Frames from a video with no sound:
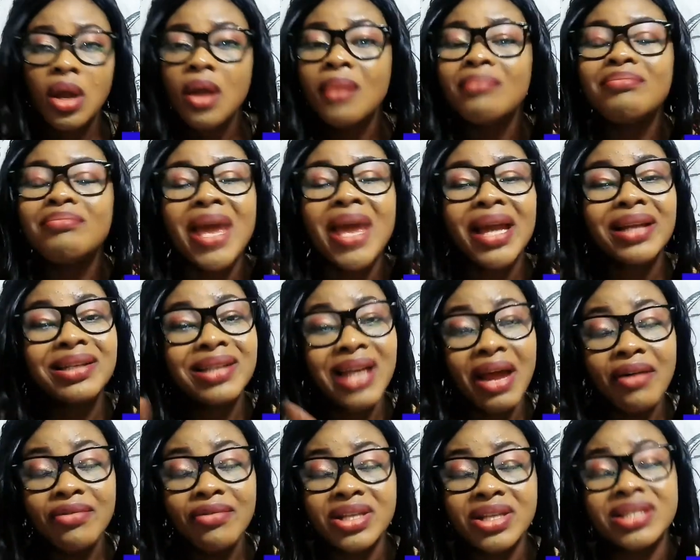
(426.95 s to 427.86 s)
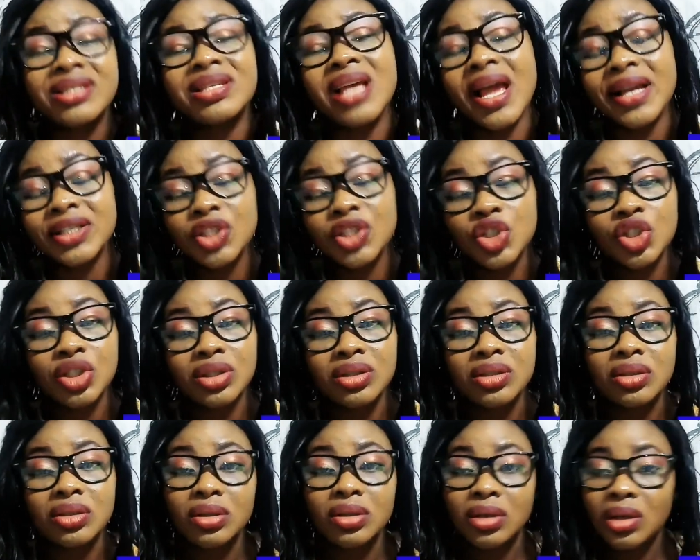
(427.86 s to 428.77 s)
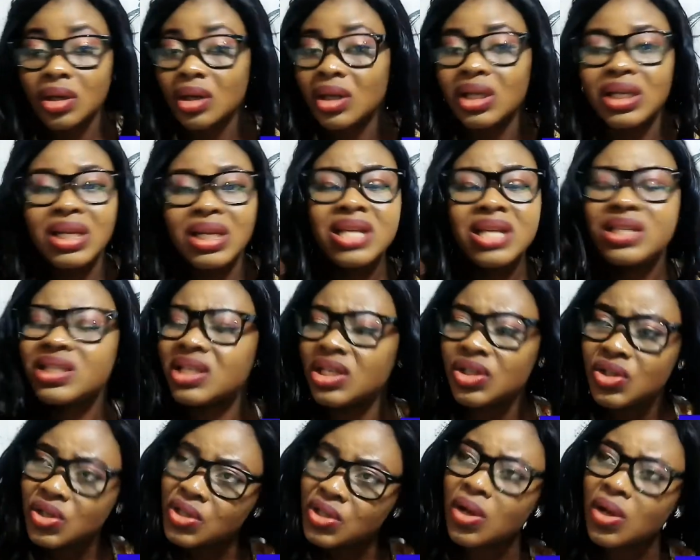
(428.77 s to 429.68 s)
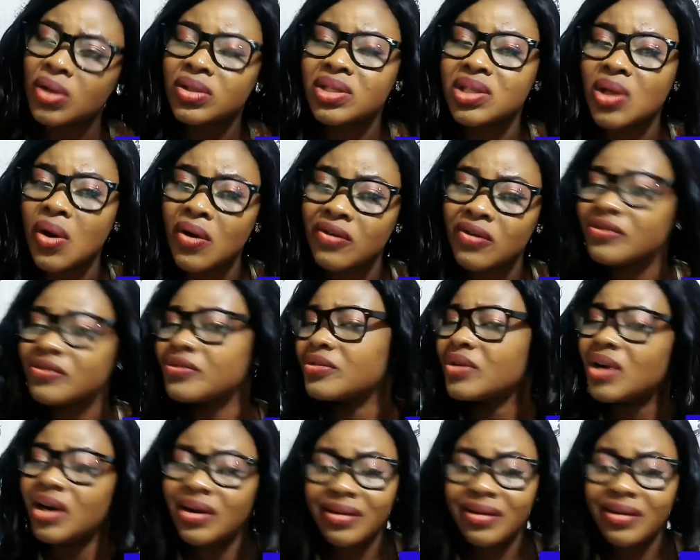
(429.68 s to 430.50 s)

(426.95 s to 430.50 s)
Make the research, listen to yourself,